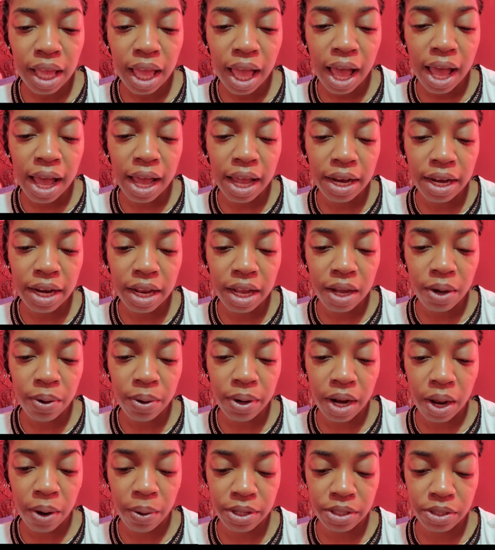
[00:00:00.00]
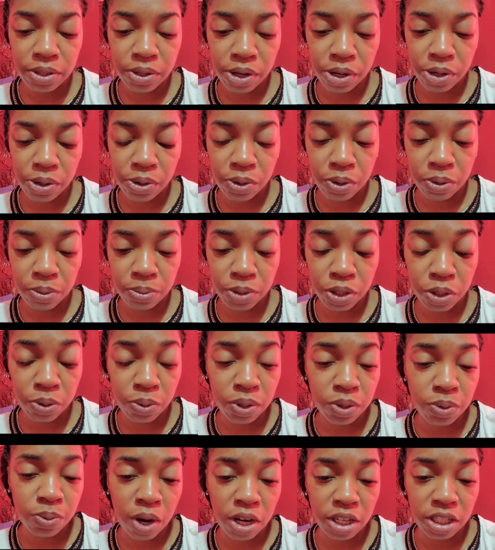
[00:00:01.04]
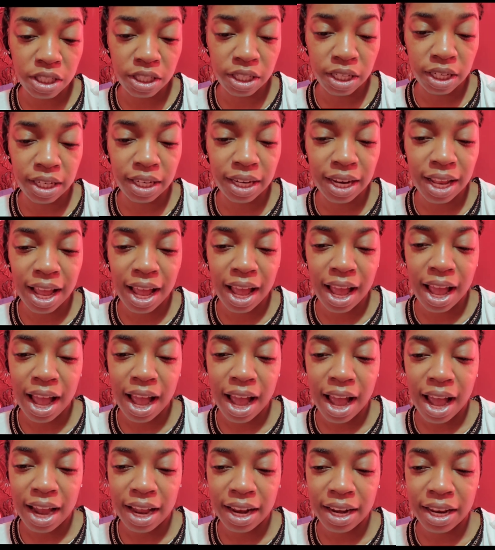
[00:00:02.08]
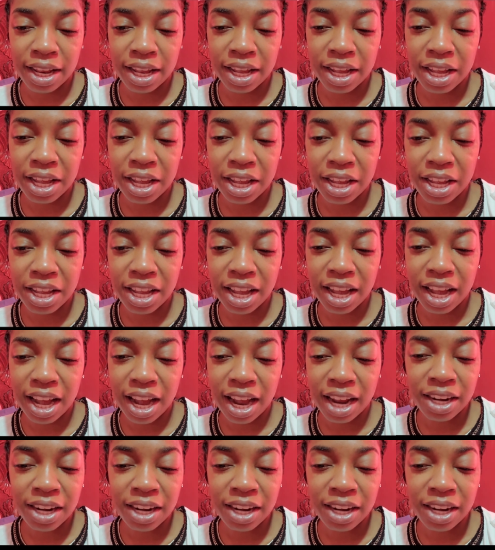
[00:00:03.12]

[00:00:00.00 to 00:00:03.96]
And when I went to her home, she was washing. And I